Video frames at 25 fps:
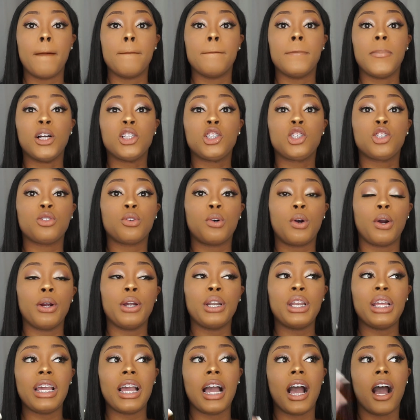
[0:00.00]

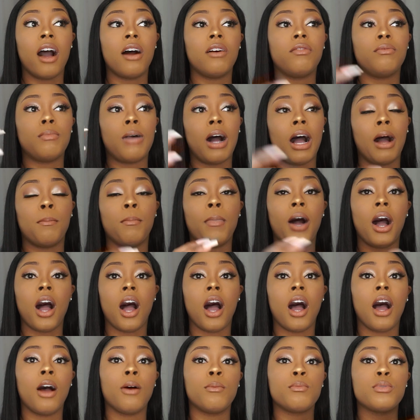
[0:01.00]
Majority of my
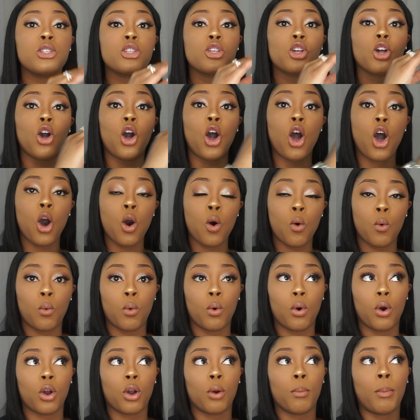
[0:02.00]
mom's co,
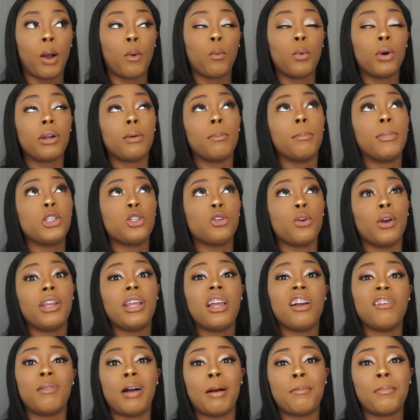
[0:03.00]
my, majority
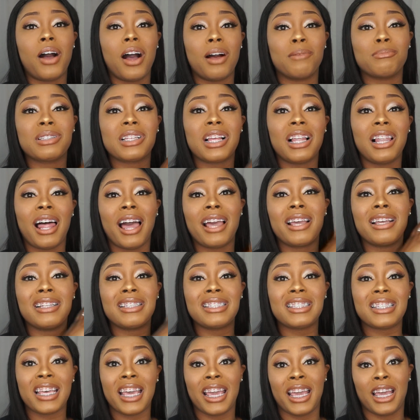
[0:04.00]
of my mom's
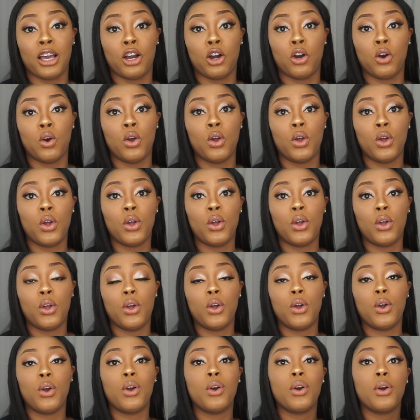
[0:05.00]
clientele
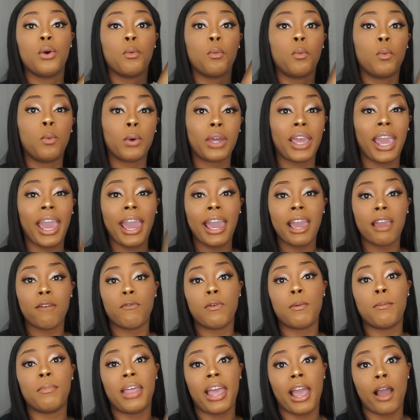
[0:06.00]
came
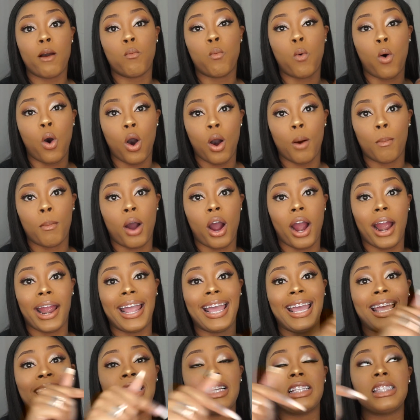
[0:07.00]
from that Walmart
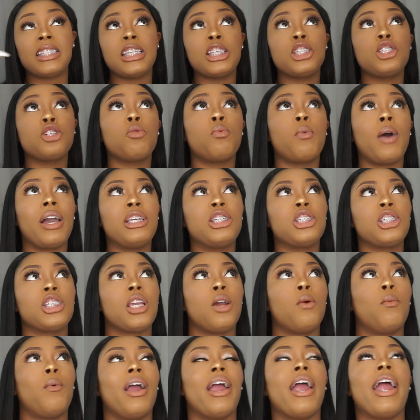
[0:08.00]
in a situation
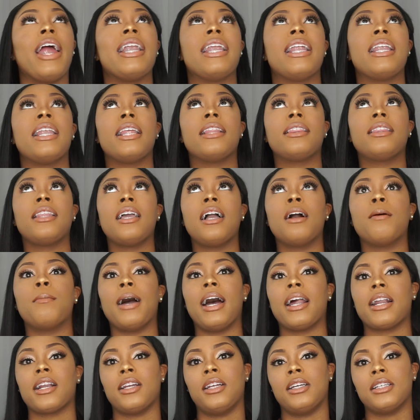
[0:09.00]
where, and then the thing
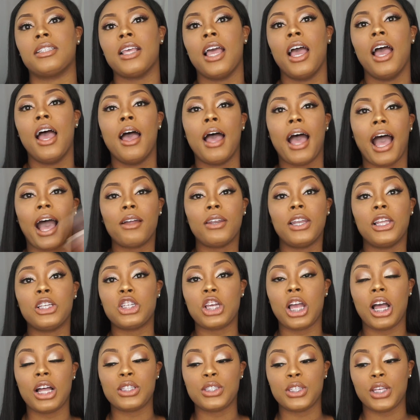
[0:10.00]
about it is, I'll let
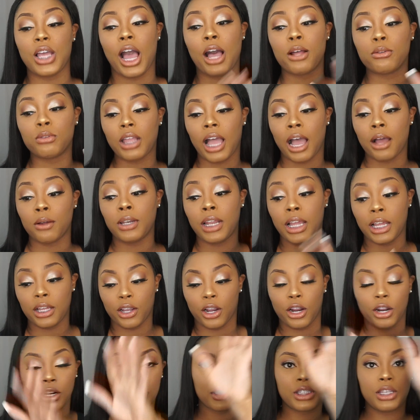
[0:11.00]
y'all, I'll, I'll, let
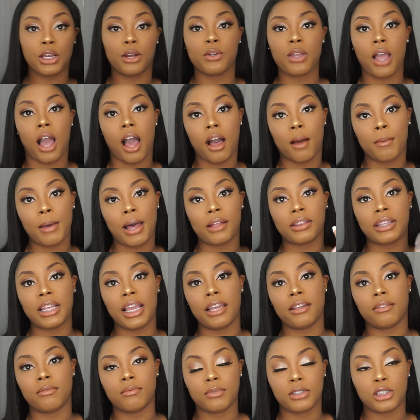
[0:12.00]
her tell y'all about
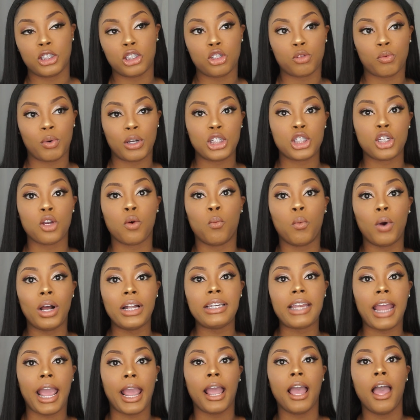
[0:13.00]
that situation one
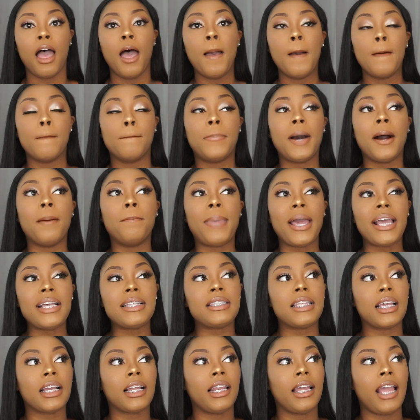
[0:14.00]
day. But
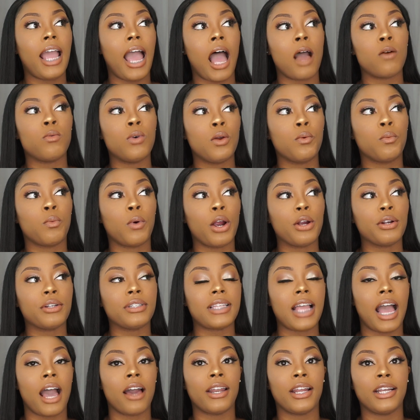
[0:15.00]
basically, how it
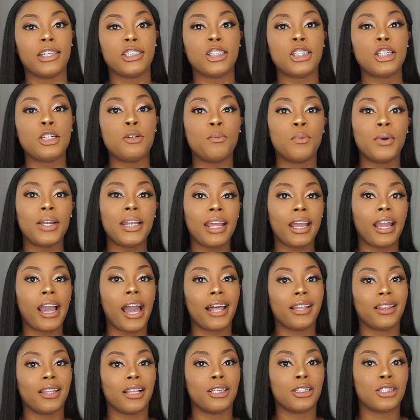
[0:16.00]
worked out is she went and
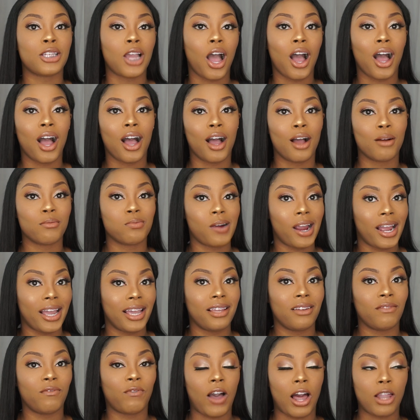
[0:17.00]
got the job,
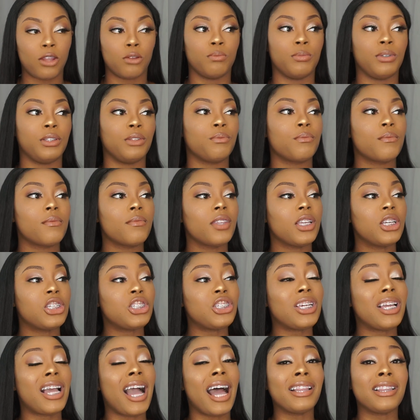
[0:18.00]
right? Follow me.
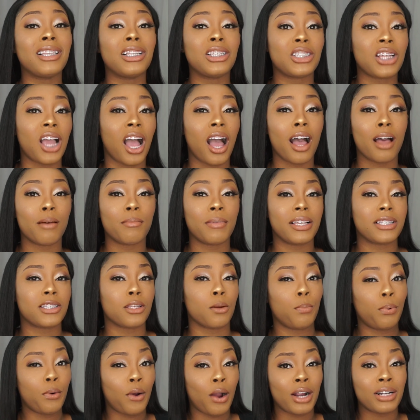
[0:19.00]
She got the job as a
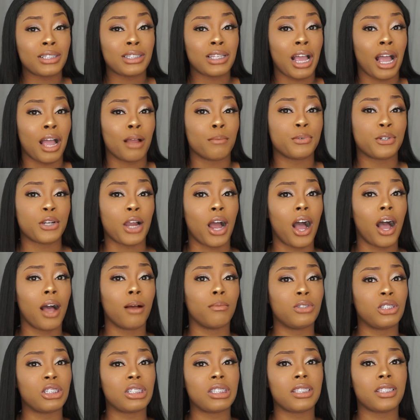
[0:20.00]
part-time
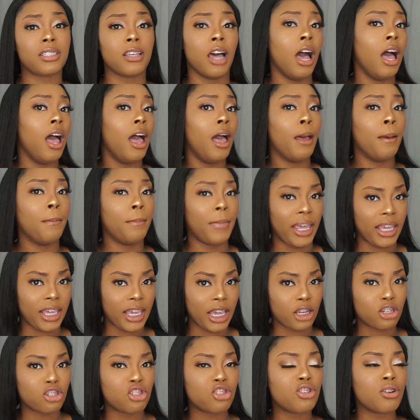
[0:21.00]
job just to make
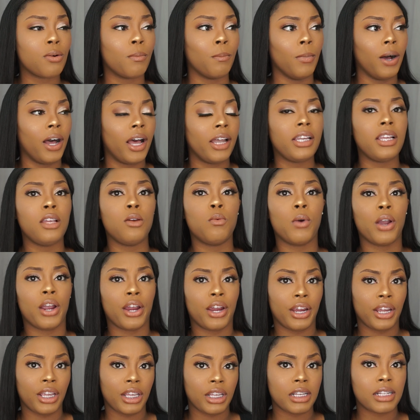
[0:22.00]
extra money
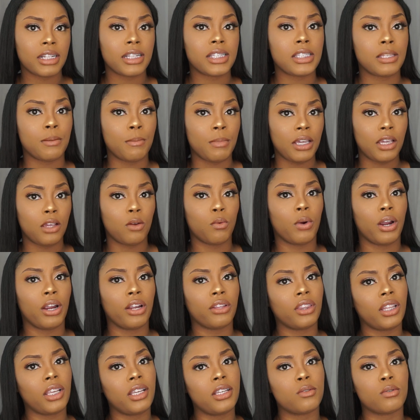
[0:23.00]
where ends meet, where
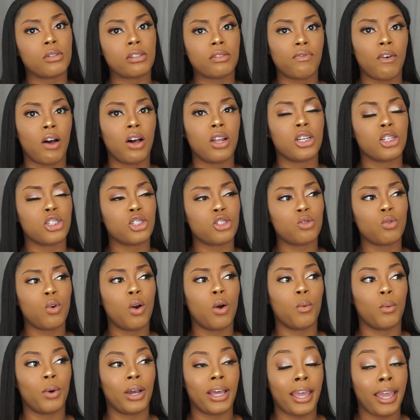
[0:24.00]
things was falling
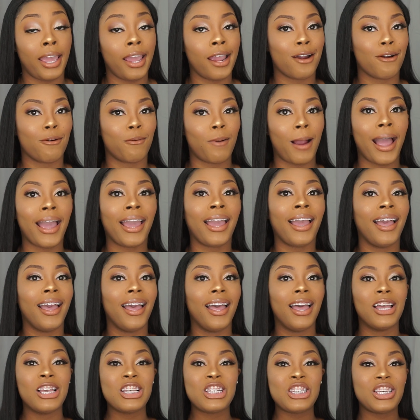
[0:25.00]
short with hair, right?
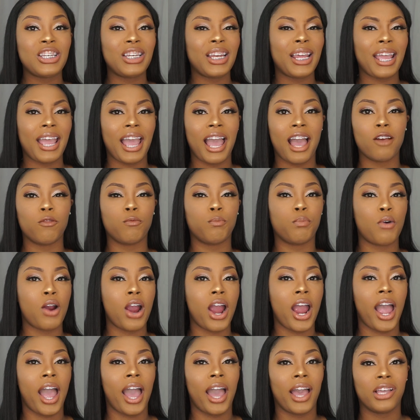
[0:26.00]
She didn't have
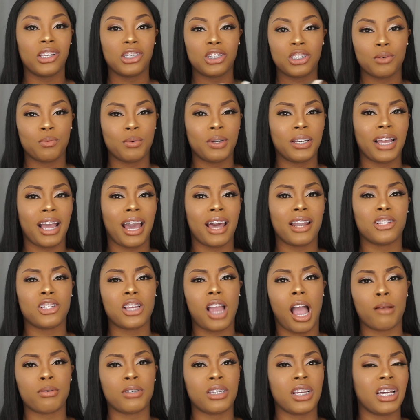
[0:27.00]
pride. She went and got a
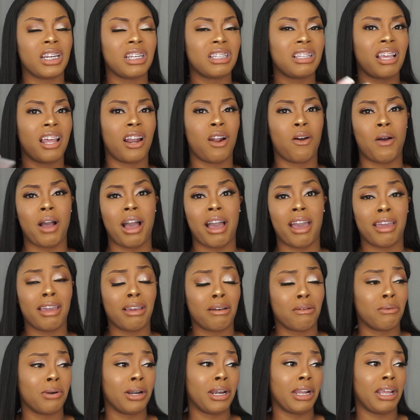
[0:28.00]
job. She could have said, oh, I
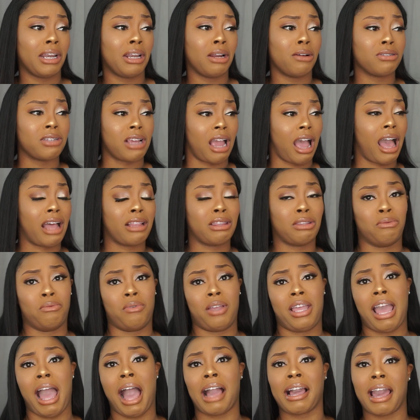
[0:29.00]
ain't going to get no job. I do.
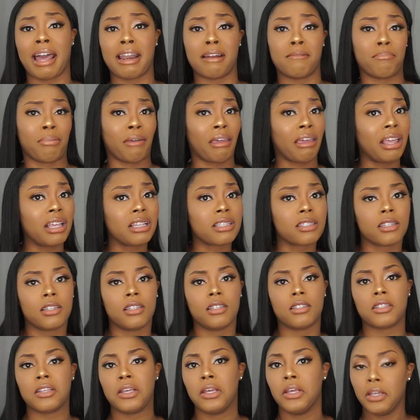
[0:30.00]
Yeah, I got a
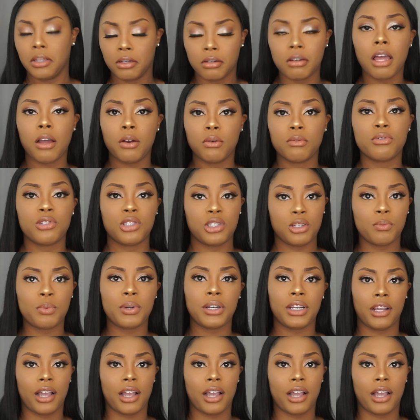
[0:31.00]
business. No, she went